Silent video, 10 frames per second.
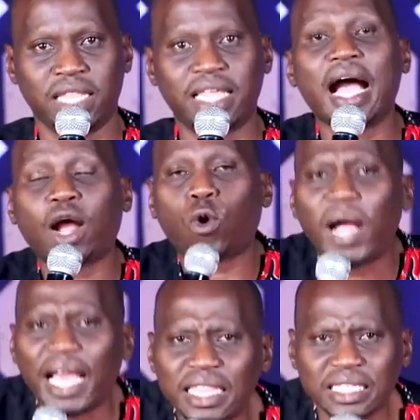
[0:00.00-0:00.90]
They
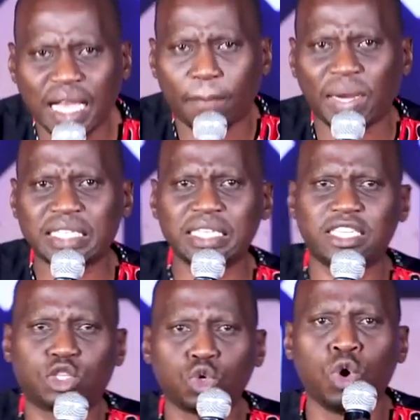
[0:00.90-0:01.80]
acquire this
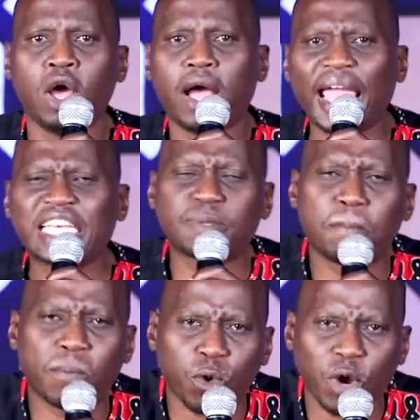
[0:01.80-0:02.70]
capacity to
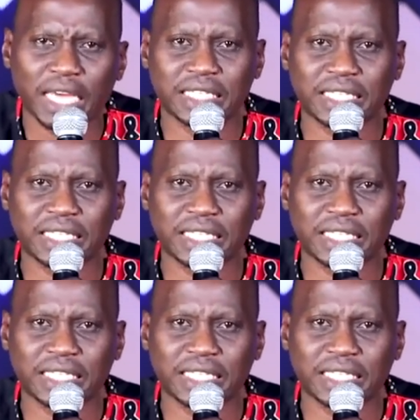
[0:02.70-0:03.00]
express to